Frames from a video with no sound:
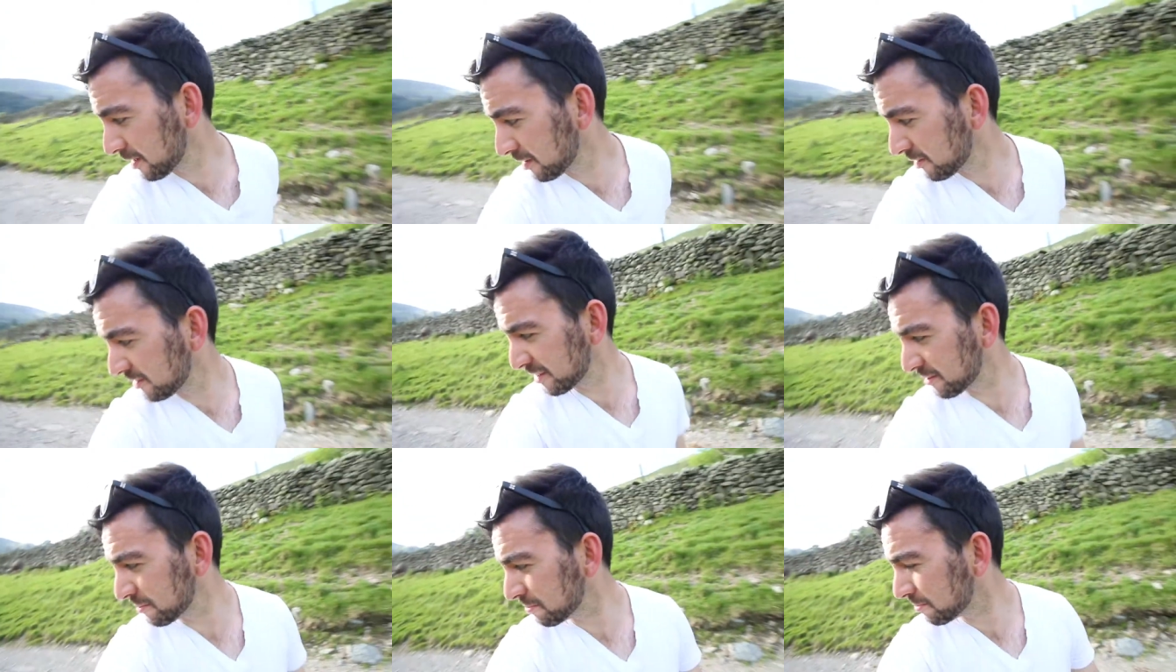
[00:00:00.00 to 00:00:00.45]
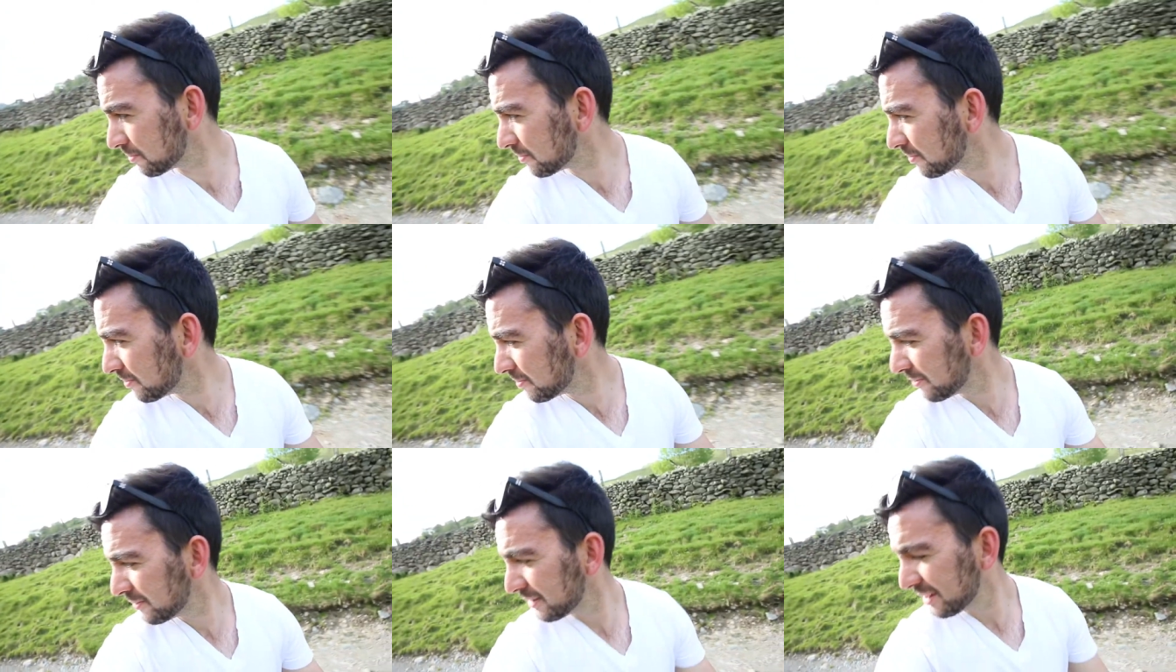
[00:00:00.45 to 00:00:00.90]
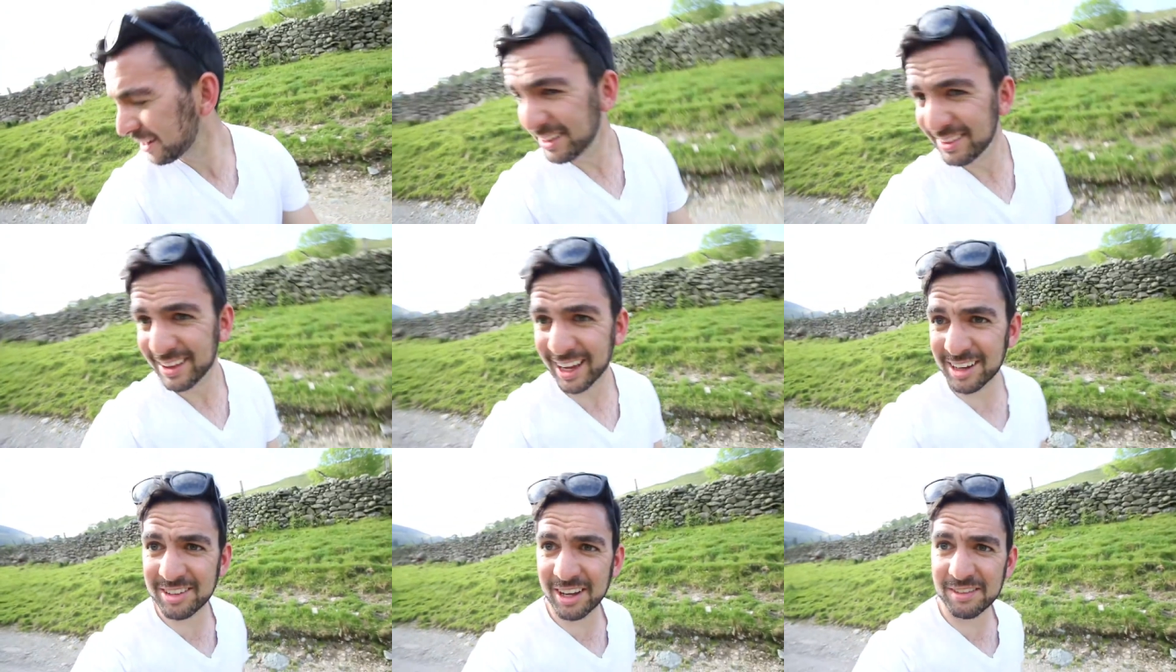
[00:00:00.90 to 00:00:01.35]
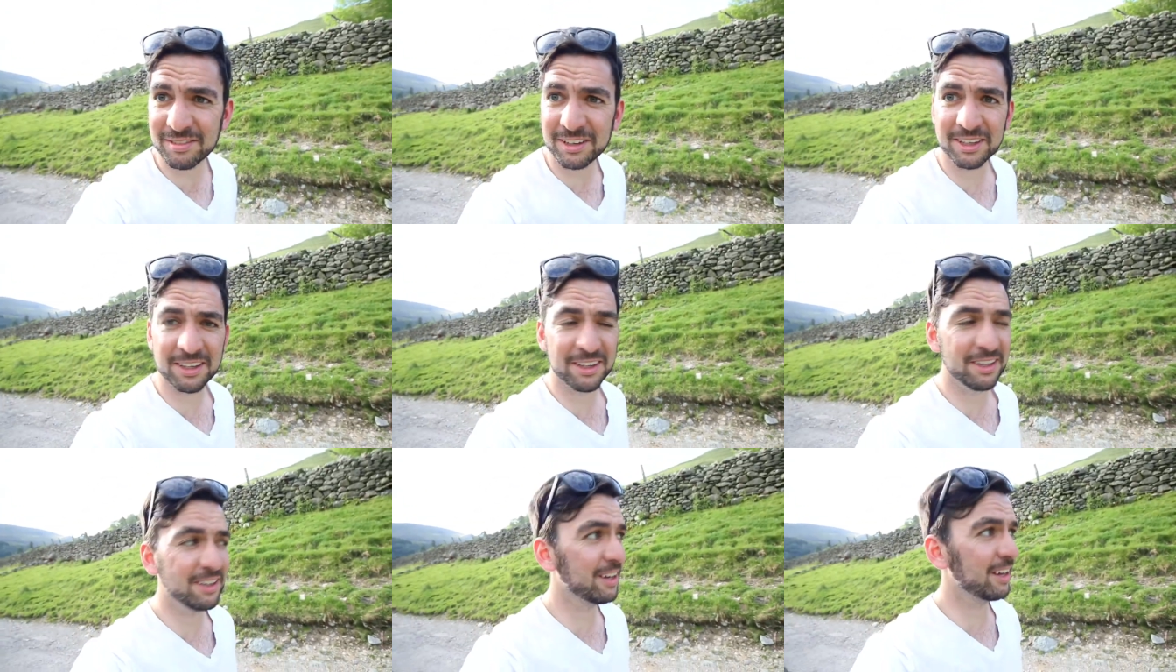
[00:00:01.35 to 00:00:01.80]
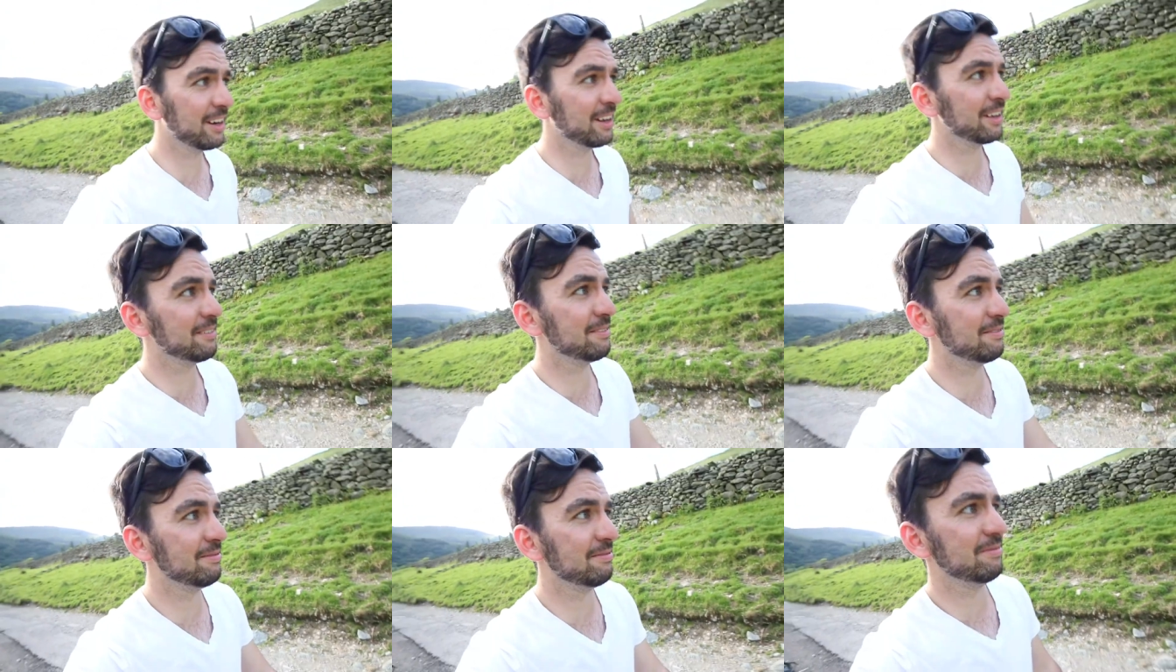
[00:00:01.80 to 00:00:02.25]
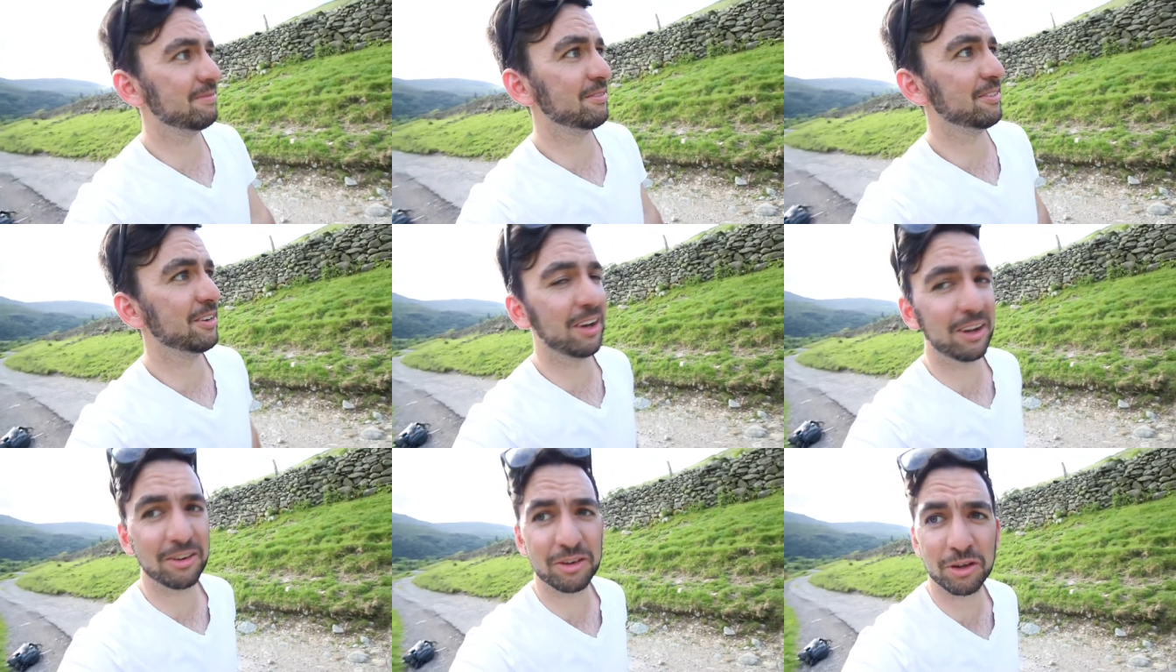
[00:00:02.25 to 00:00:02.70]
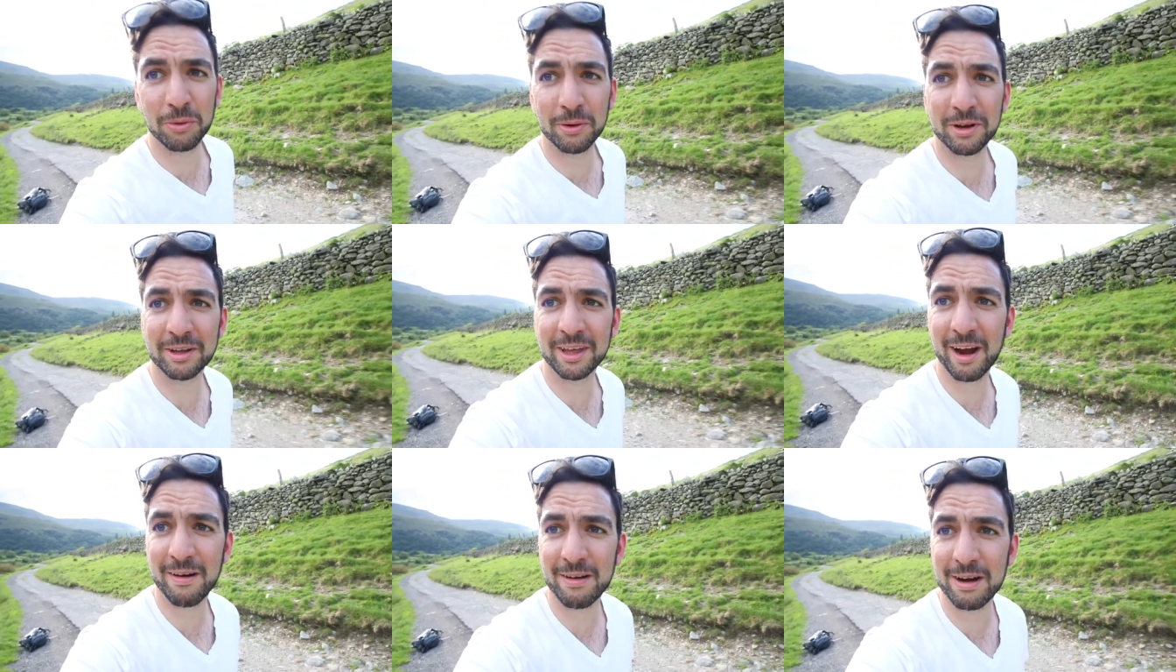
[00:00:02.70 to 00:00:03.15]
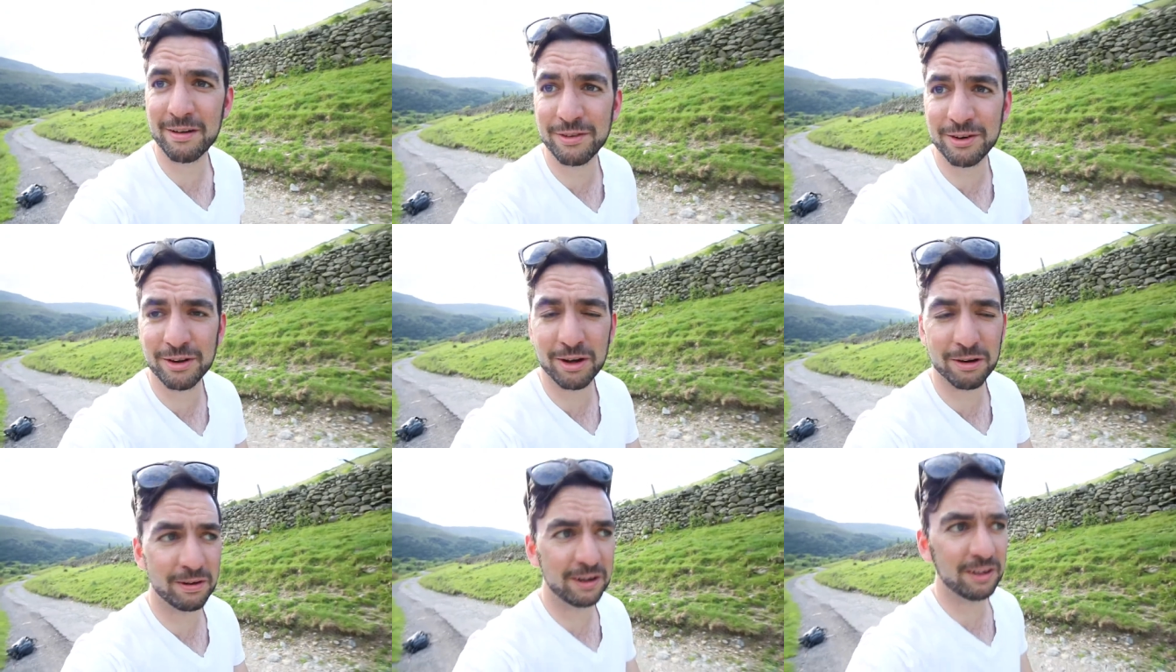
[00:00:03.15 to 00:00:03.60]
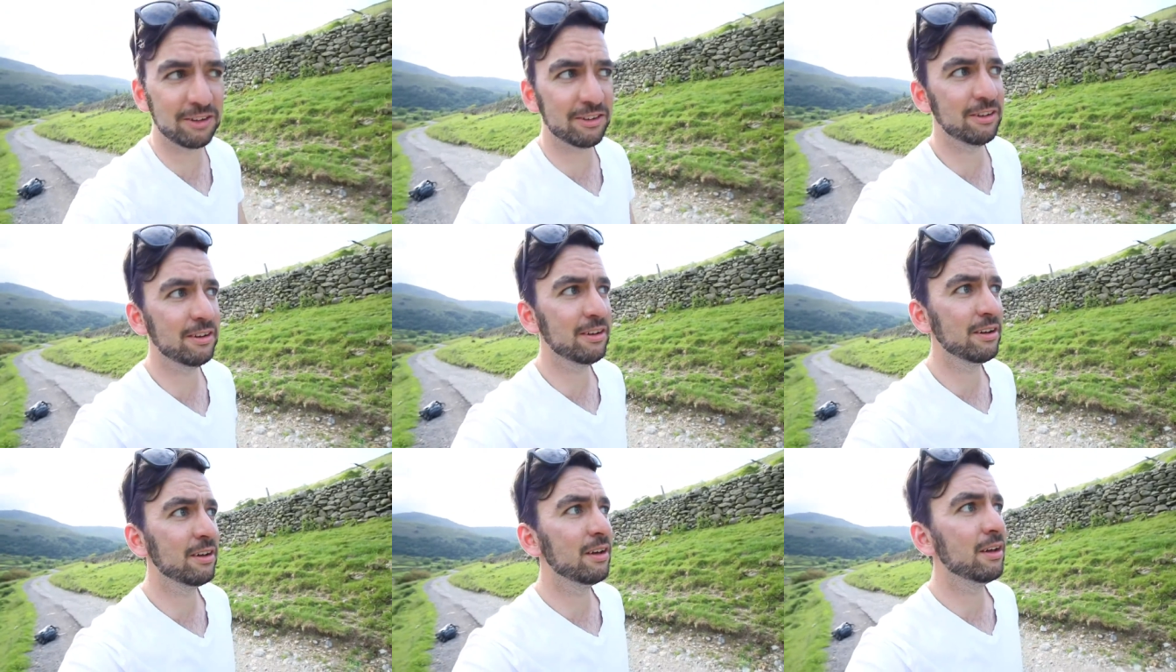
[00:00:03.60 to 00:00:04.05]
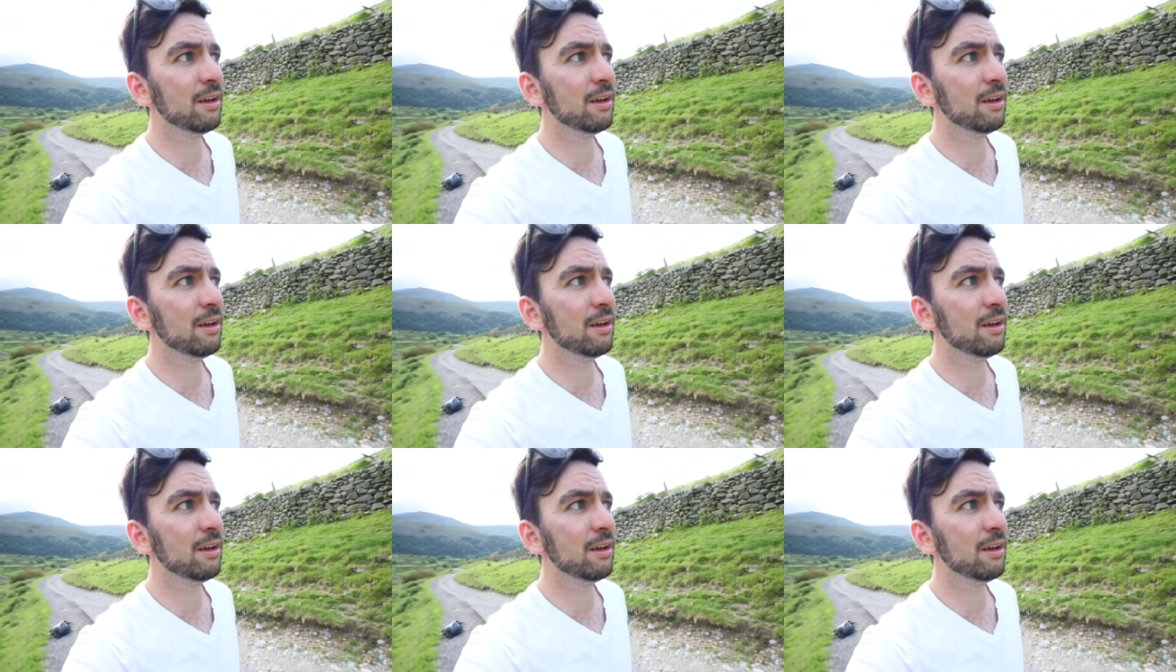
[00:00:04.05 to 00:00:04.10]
So that's heavy and I don't want to carry it for no reason.